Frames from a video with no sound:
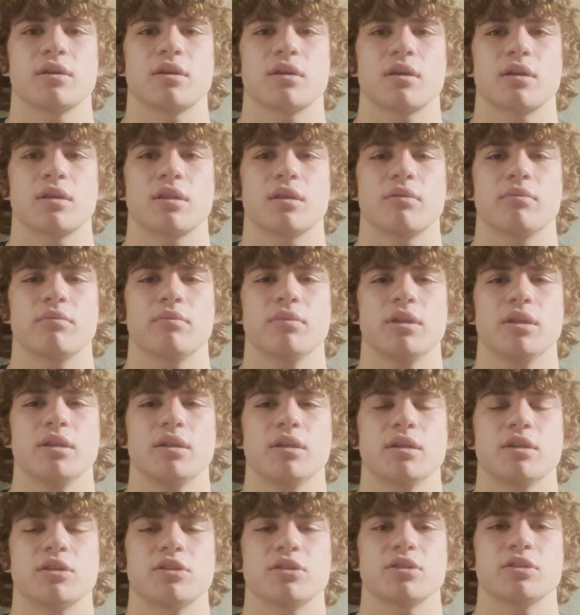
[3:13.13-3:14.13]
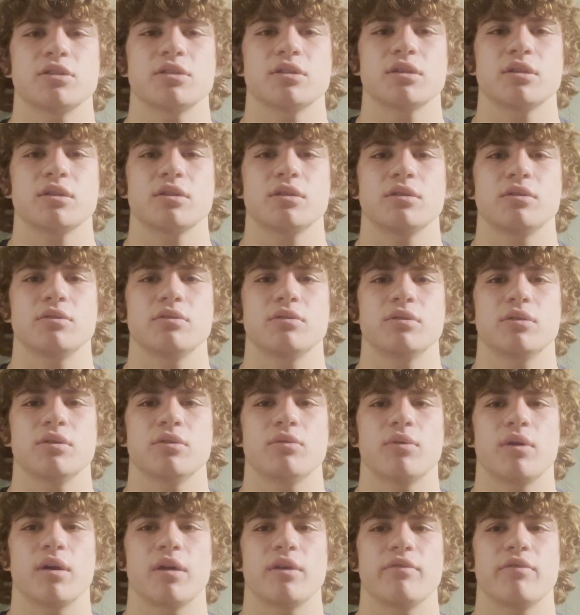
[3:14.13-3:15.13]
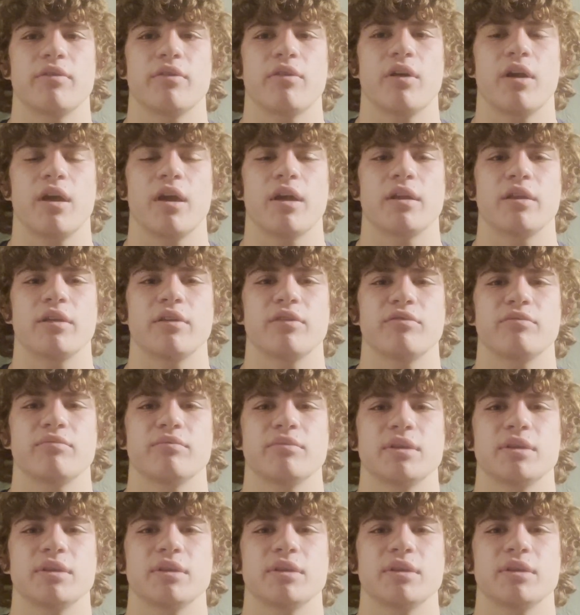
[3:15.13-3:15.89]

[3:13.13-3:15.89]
Colombian dishes include a wide variety of